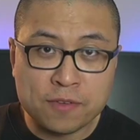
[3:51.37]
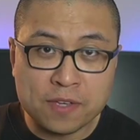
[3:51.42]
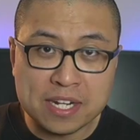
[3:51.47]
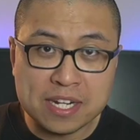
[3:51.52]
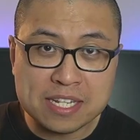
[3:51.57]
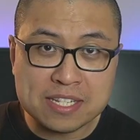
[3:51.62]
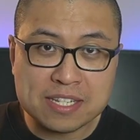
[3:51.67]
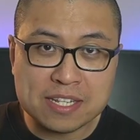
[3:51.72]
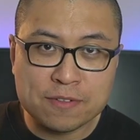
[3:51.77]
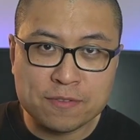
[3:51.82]

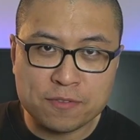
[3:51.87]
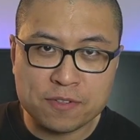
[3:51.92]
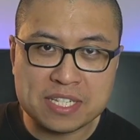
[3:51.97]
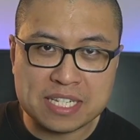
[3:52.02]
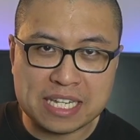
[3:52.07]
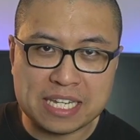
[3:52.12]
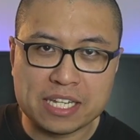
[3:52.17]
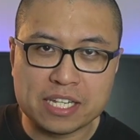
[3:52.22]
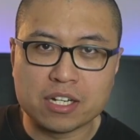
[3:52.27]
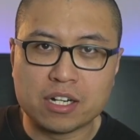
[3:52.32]
Fitness and
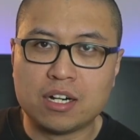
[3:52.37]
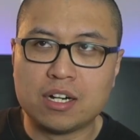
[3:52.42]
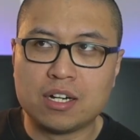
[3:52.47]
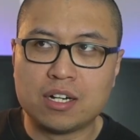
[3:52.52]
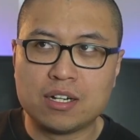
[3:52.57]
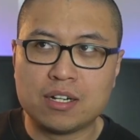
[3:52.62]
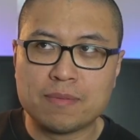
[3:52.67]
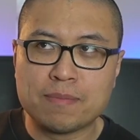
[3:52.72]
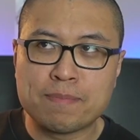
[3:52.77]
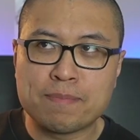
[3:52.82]
fatigue
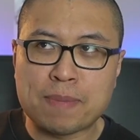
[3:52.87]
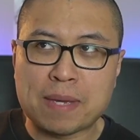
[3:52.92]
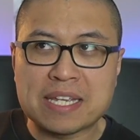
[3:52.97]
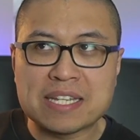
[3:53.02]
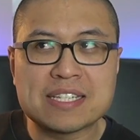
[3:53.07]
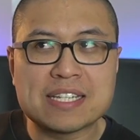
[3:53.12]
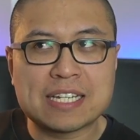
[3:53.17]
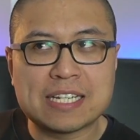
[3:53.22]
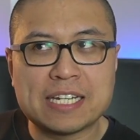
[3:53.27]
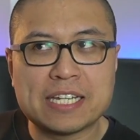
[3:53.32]
are
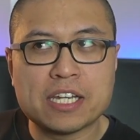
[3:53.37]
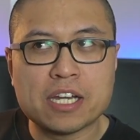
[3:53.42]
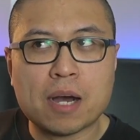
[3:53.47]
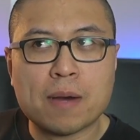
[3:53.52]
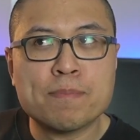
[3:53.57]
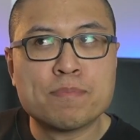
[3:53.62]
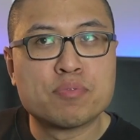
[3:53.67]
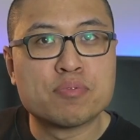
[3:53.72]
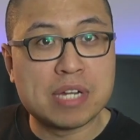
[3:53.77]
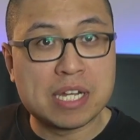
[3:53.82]
basically
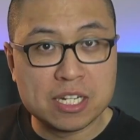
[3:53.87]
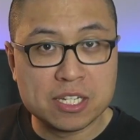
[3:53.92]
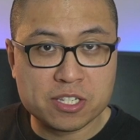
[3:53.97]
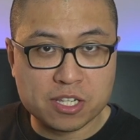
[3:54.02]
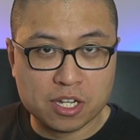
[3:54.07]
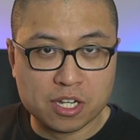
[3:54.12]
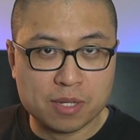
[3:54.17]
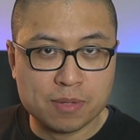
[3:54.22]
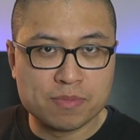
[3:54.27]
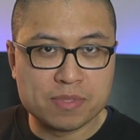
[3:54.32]
umbrella
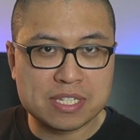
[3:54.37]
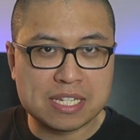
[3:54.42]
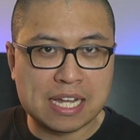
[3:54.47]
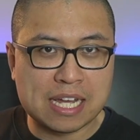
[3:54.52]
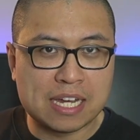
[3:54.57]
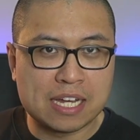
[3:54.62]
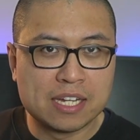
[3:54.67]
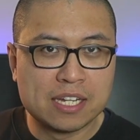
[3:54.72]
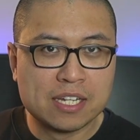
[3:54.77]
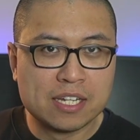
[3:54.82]
terms
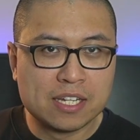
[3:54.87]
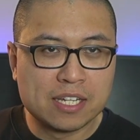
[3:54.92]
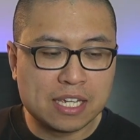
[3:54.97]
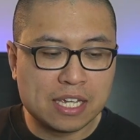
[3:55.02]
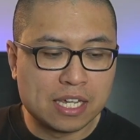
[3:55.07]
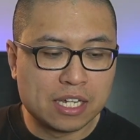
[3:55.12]
that